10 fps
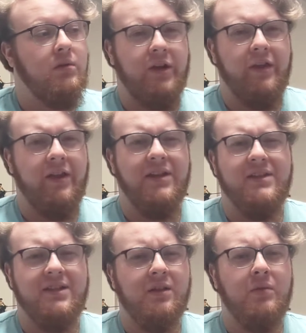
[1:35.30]
what I think I
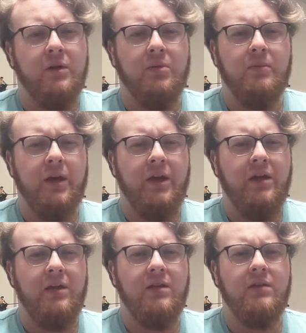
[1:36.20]
still will
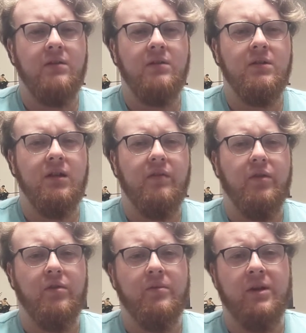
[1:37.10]
make, even
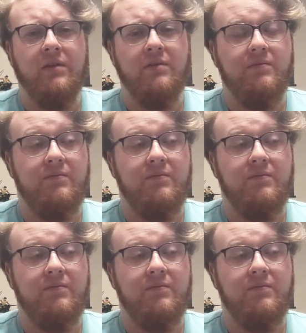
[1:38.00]
though it'll be